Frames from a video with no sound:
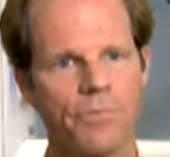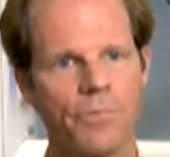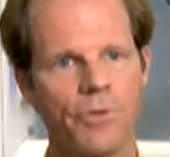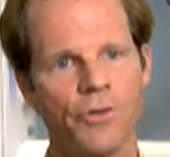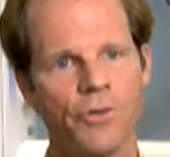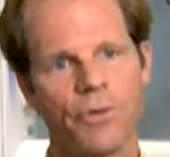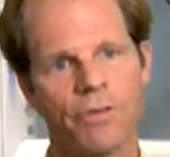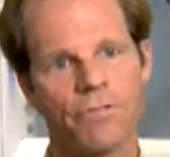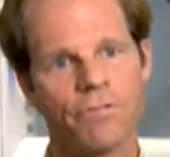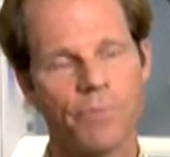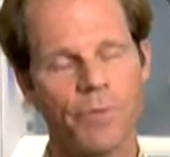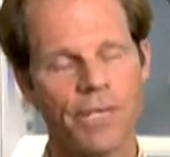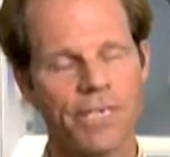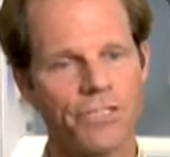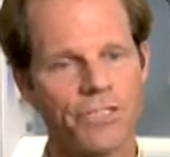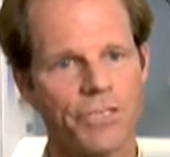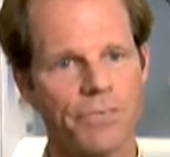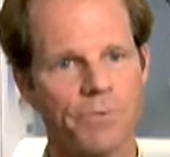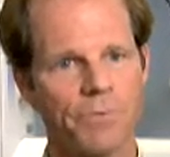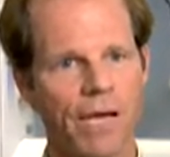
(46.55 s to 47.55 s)
new
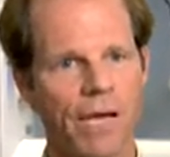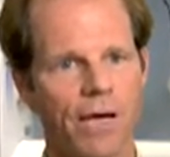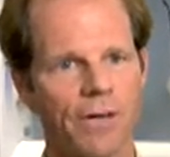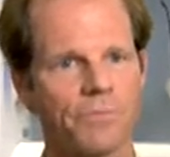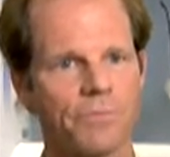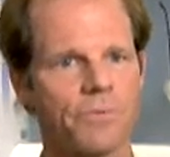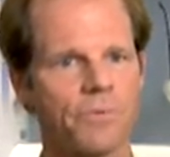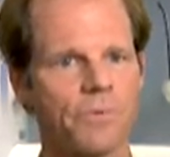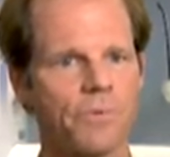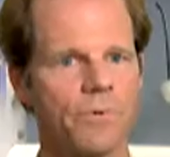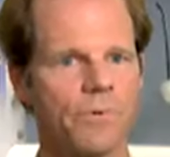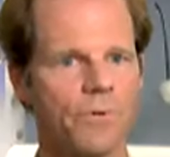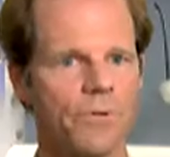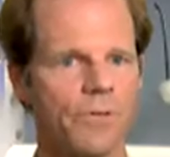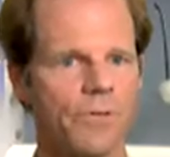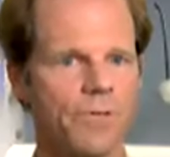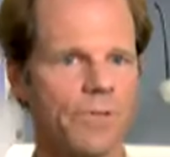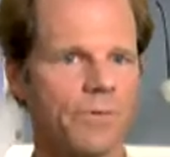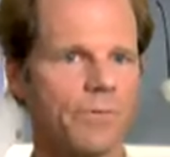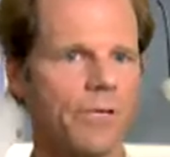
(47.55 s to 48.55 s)
information about
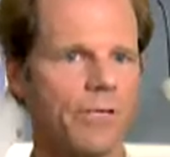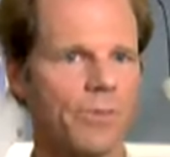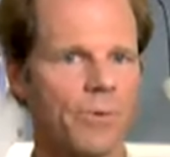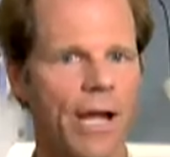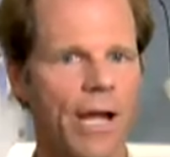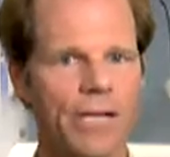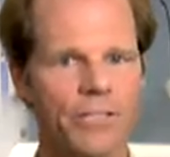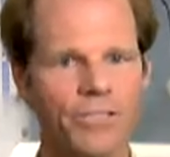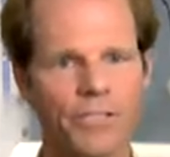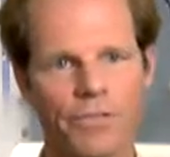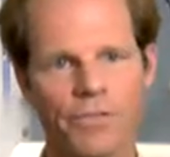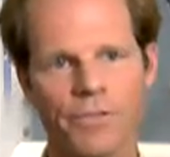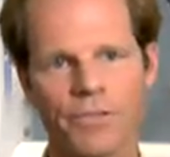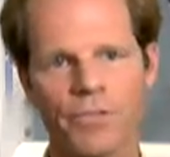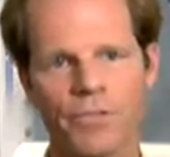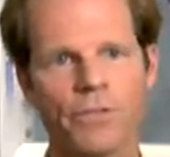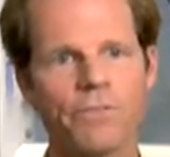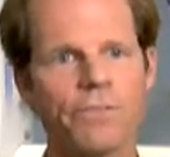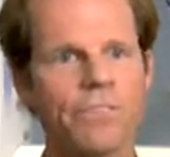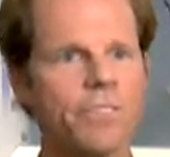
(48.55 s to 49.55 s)
the interaction of the
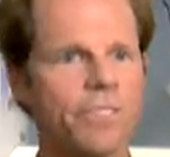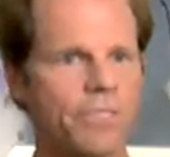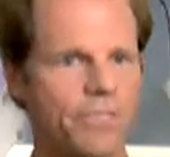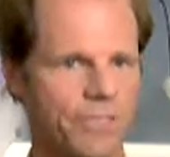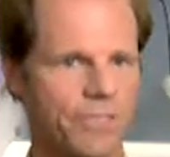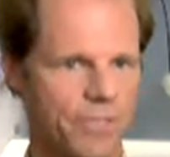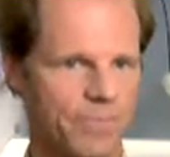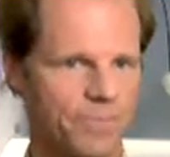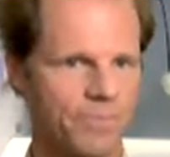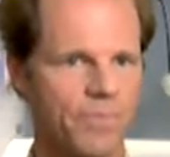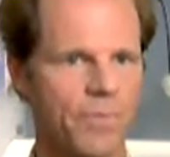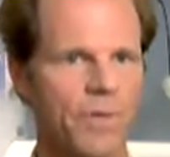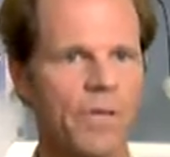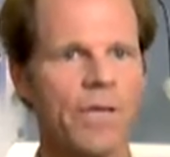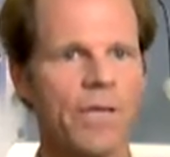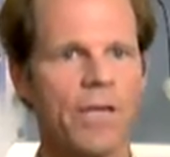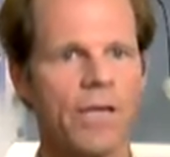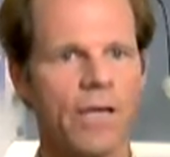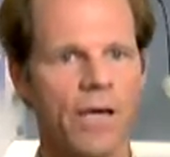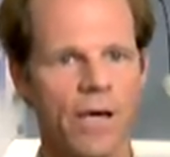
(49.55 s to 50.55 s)
nervous system
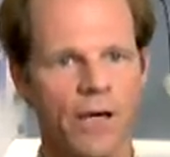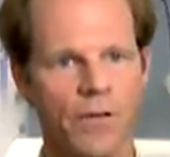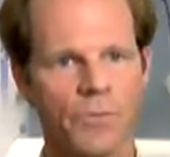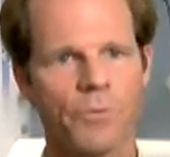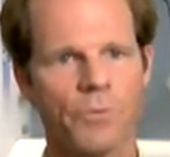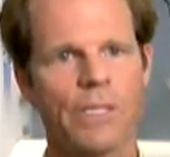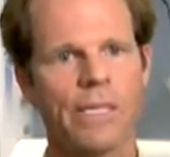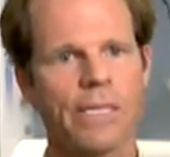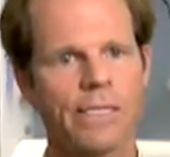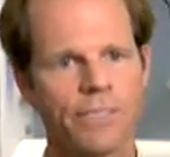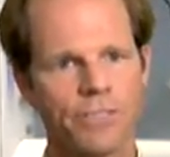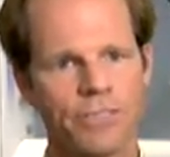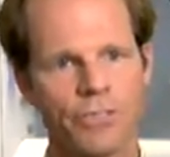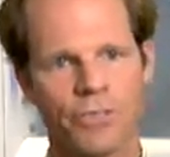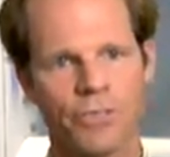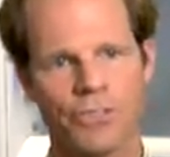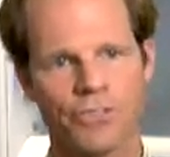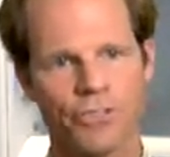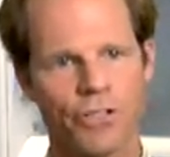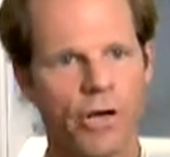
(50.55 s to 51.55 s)
related
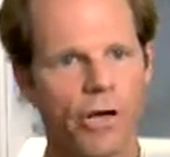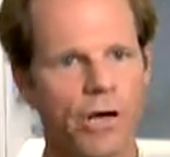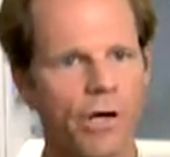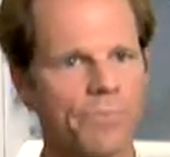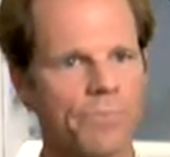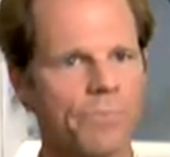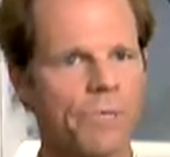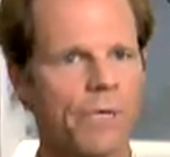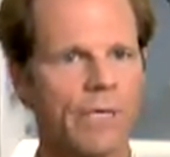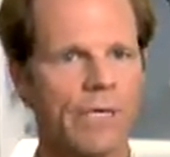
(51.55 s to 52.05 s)
to the jaw.